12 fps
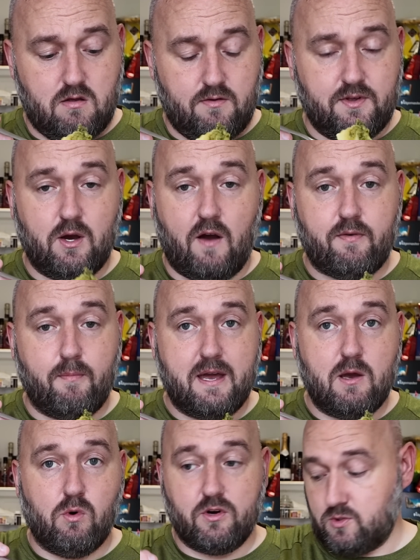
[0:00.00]
they have a
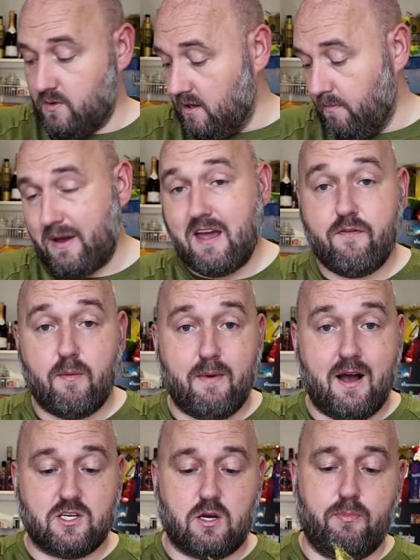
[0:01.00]
meat one as well, beef and
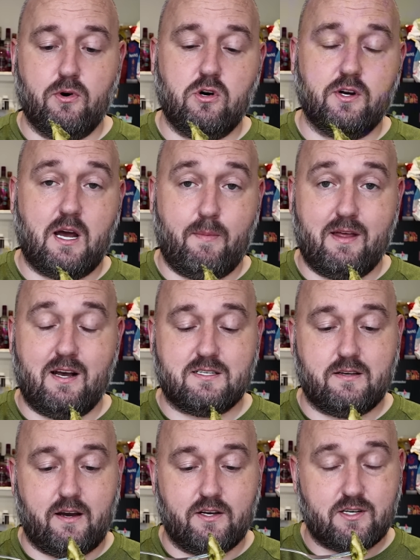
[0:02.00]
mascarpone. I bet
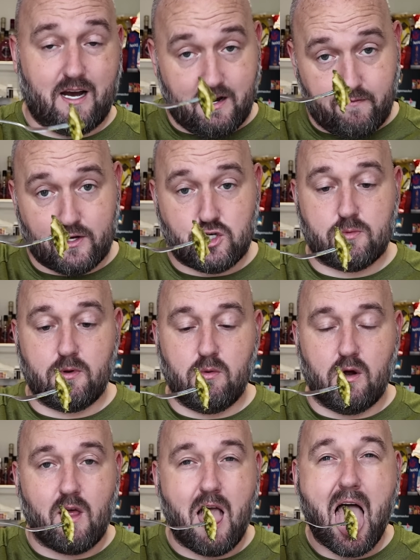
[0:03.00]
that's nice, and a vegetable
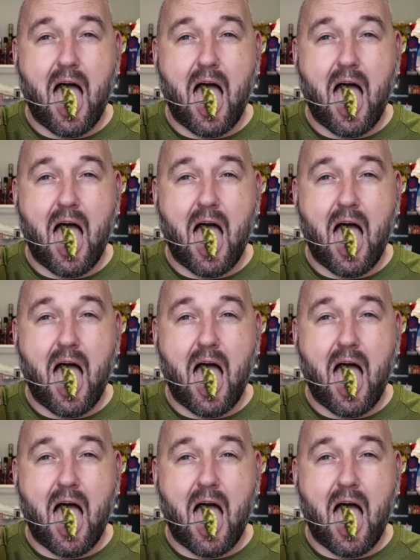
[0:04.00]
one.